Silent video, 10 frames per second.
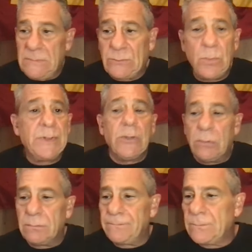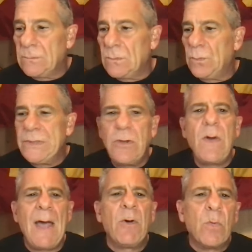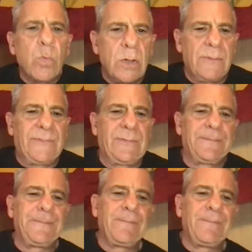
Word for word: That's what we do. We know how it works.